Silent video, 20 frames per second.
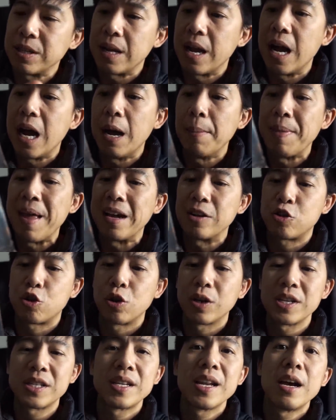Now,
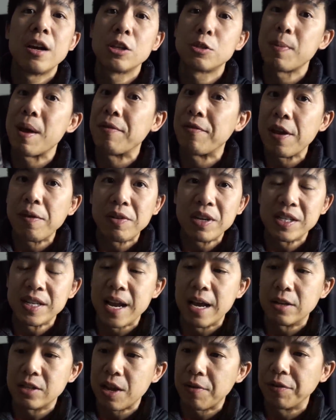trochus snails, my favorite
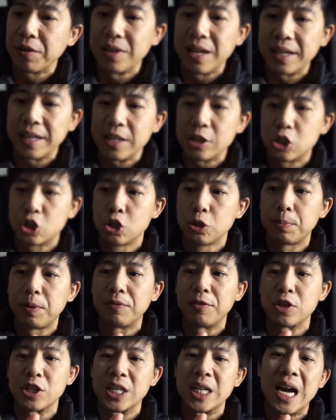snails. I feel like they're super
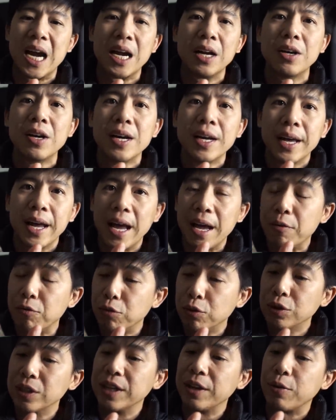versatile and
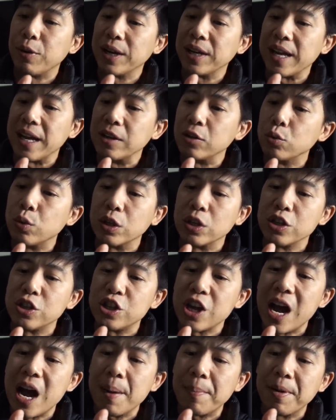really quick and do a good
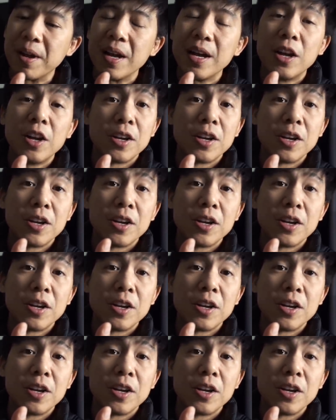job.